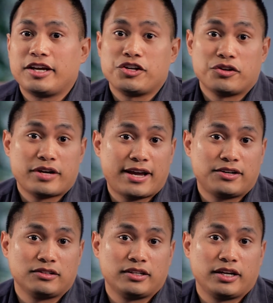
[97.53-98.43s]
you're
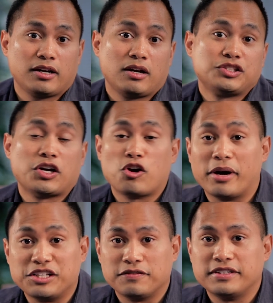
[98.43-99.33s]
handling
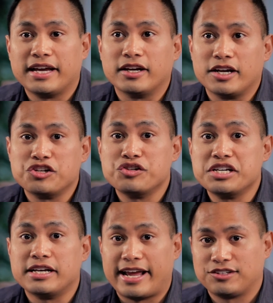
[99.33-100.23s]
terabytes of data and you
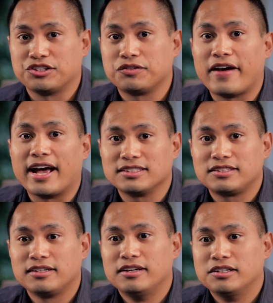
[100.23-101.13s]
need answers fast.